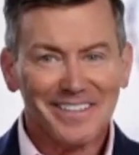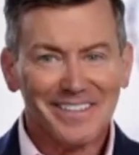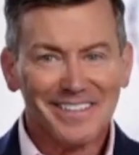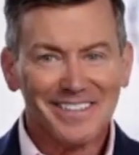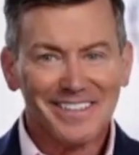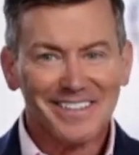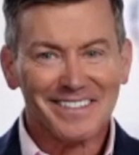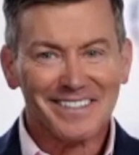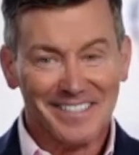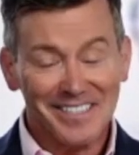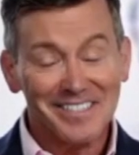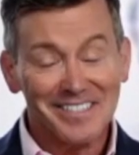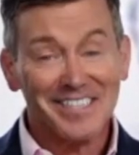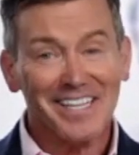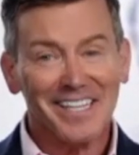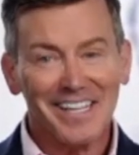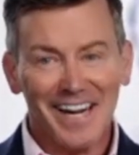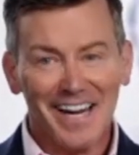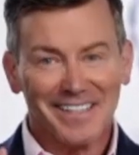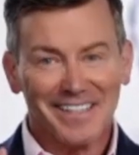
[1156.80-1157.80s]

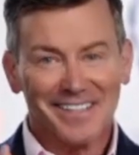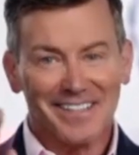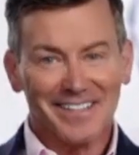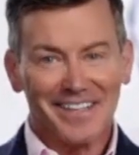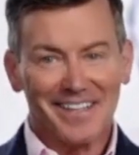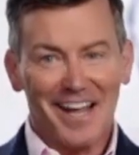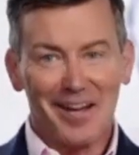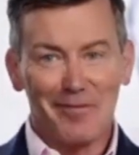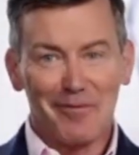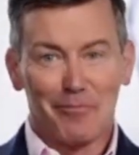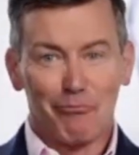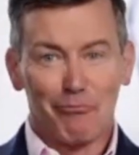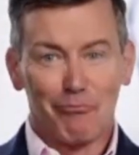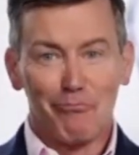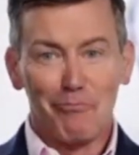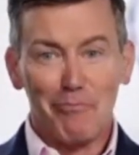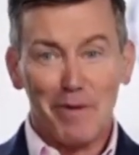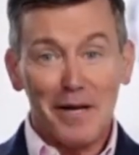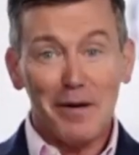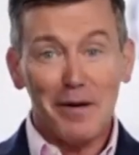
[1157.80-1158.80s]
disconnected and
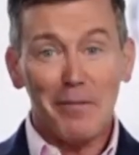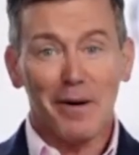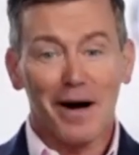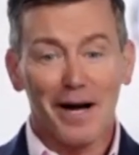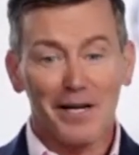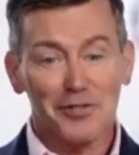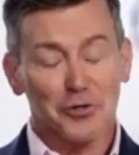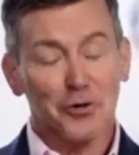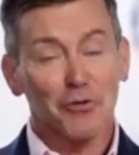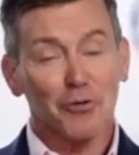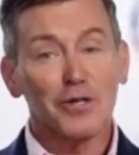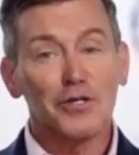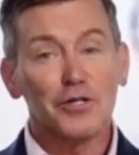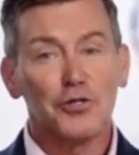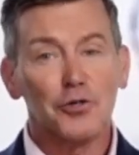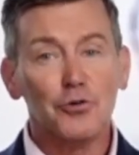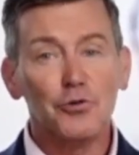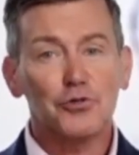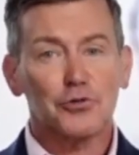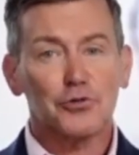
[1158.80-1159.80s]
minimized or
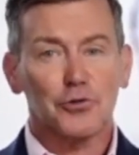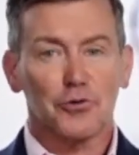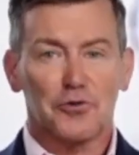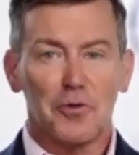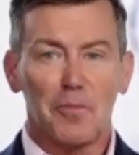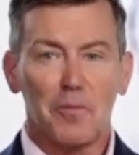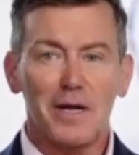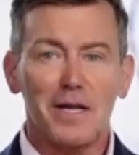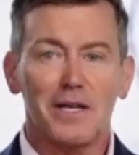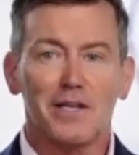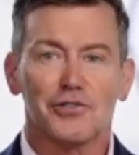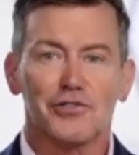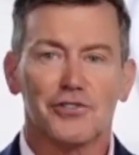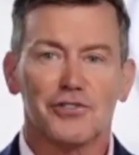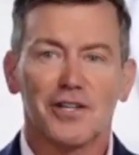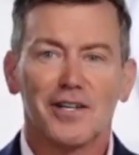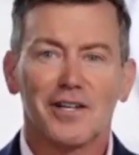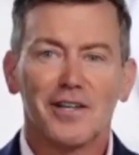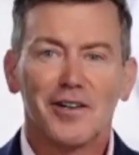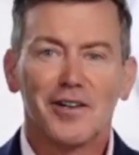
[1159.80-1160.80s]
reduced or diminished,
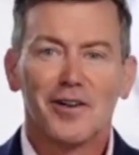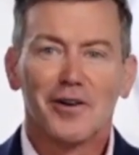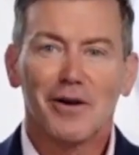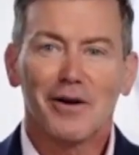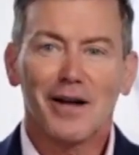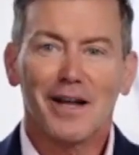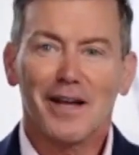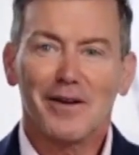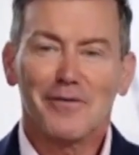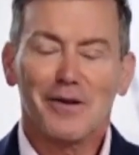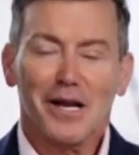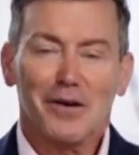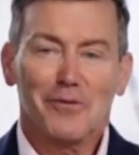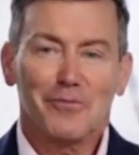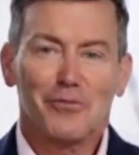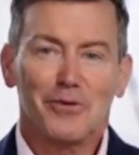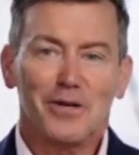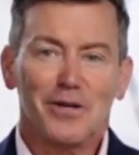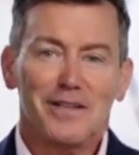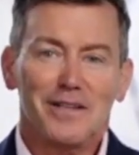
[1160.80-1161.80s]
right? And
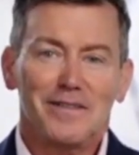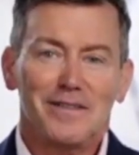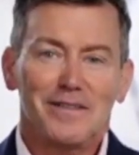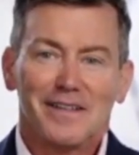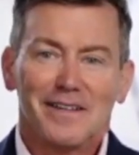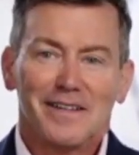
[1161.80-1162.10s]
we,